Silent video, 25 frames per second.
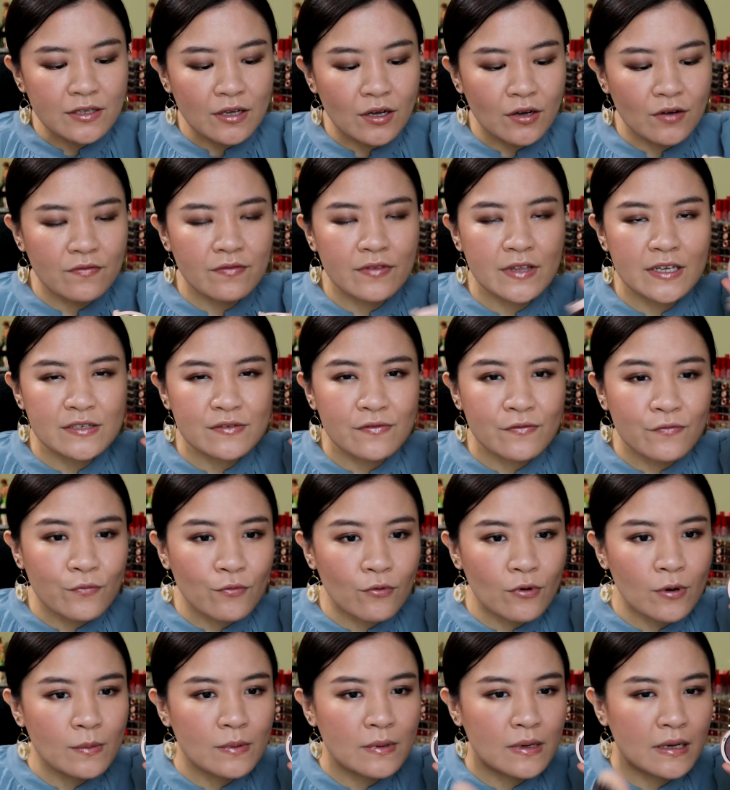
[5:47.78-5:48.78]
of this
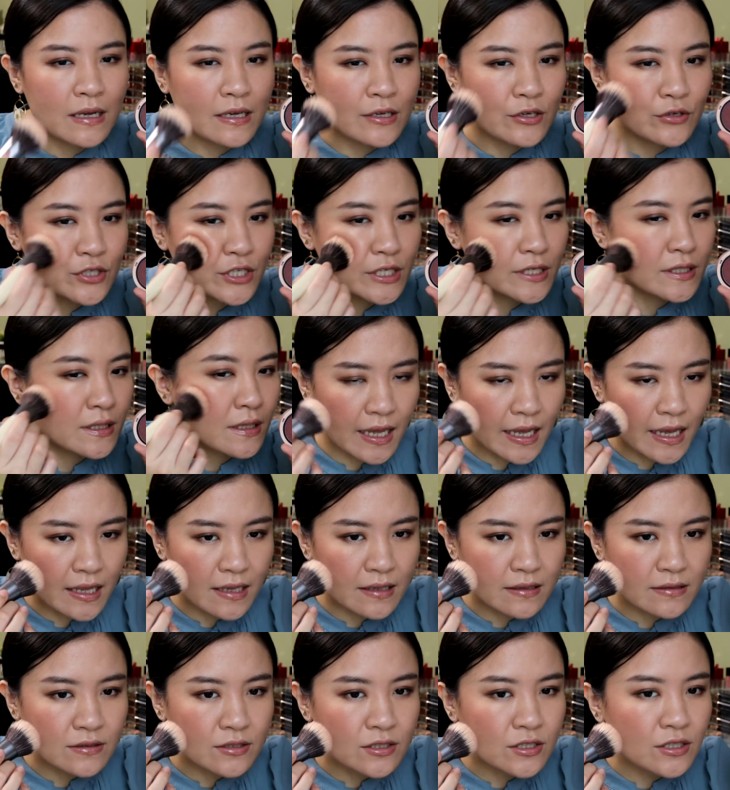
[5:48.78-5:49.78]
formula, you just
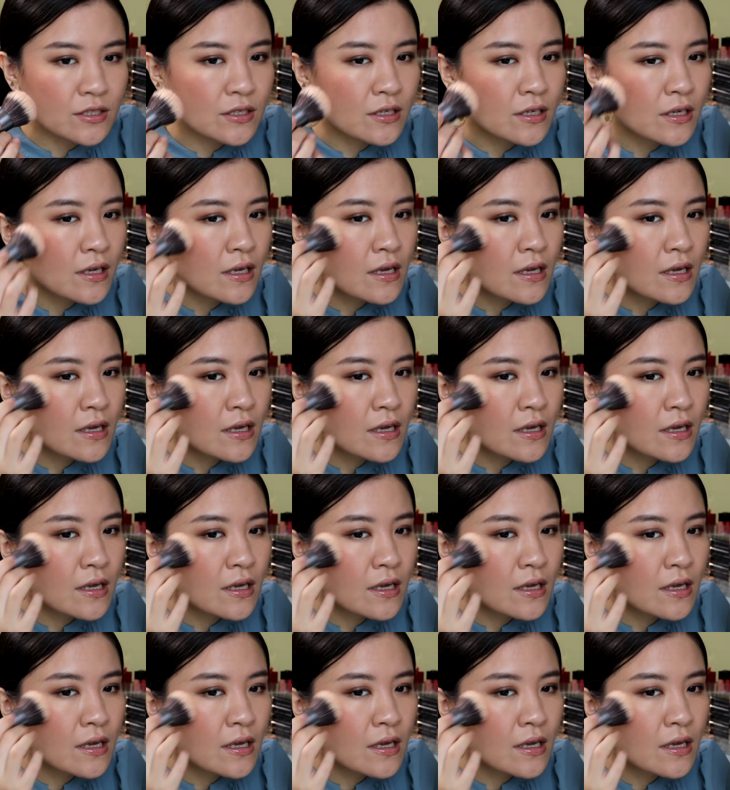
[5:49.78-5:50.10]
can't